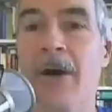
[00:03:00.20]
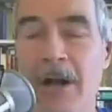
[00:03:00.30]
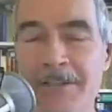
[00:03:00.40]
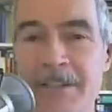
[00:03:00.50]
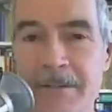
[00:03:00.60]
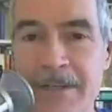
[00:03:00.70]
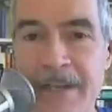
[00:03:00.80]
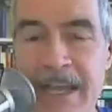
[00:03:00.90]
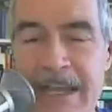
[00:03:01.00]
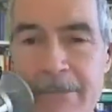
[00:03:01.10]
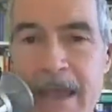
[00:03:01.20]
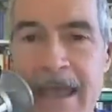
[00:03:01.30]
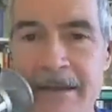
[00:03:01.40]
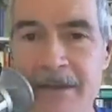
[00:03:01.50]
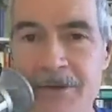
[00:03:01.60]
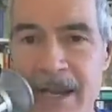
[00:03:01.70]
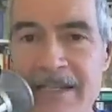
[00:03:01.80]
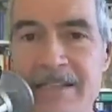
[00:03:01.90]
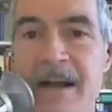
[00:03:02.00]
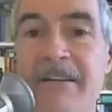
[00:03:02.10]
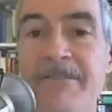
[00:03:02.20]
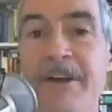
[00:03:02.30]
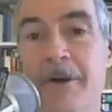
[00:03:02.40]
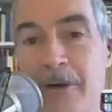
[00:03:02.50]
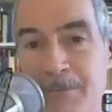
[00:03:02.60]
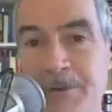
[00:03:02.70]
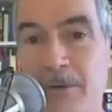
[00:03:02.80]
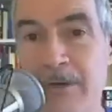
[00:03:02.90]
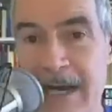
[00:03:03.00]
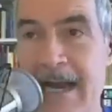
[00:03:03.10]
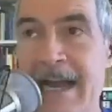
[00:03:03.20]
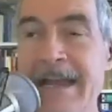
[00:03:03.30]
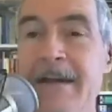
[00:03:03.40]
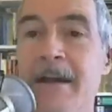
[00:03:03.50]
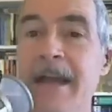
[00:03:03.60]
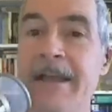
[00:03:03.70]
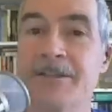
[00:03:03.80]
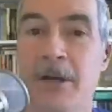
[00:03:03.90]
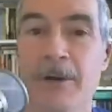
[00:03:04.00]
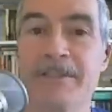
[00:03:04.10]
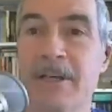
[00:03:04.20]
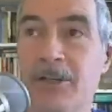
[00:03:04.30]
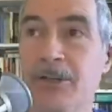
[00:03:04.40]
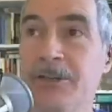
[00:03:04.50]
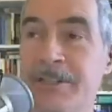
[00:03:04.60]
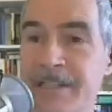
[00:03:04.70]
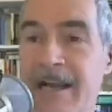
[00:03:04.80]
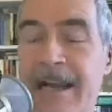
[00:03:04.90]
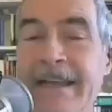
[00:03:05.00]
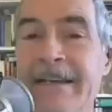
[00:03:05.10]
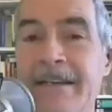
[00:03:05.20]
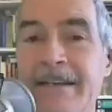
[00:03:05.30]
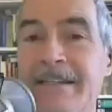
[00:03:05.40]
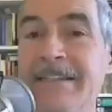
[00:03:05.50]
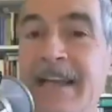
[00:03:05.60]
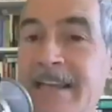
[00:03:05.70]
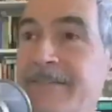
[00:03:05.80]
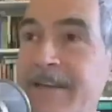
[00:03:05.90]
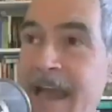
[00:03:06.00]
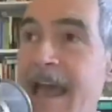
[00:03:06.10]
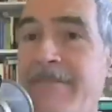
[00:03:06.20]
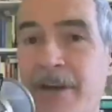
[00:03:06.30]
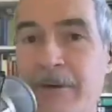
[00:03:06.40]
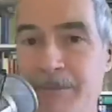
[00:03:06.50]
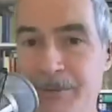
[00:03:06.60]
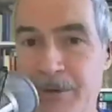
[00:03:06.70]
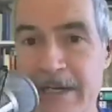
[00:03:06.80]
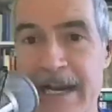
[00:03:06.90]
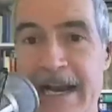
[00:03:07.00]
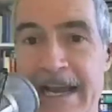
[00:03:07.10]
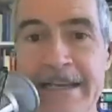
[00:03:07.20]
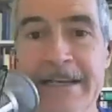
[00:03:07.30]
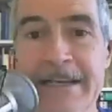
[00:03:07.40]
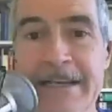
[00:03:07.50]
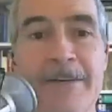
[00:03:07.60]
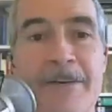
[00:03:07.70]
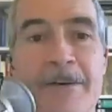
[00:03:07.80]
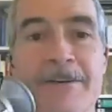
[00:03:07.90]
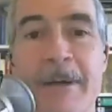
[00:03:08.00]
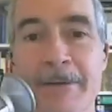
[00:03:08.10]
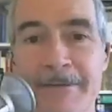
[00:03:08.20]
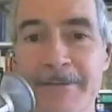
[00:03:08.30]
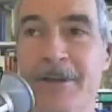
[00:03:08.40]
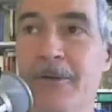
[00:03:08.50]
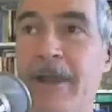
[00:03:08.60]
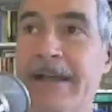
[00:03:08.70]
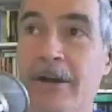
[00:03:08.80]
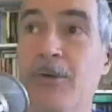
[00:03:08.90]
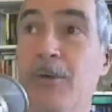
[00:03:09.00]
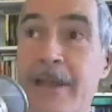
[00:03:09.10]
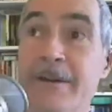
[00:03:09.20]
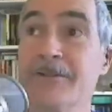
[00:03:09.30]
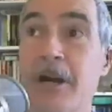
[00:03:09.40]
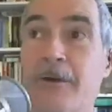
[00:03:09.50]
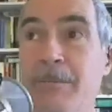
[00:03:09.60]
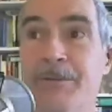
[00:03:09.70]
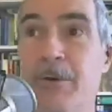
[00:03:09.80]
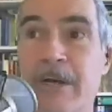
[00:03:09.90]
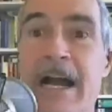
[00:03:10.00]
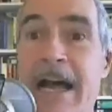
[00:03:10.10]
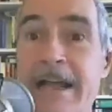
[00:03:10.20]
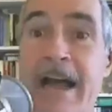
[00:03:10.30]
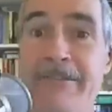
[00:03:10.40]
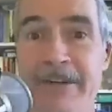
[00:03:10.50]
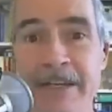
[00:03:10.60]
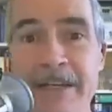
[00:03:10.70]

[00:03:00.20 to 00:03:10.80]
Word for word: and also the name and address of their crypto guy. And so it's a good sign that they even have a crypto guy. Yeah, that's true. So you know, like who? Here's our crypto guy. That Ivan. would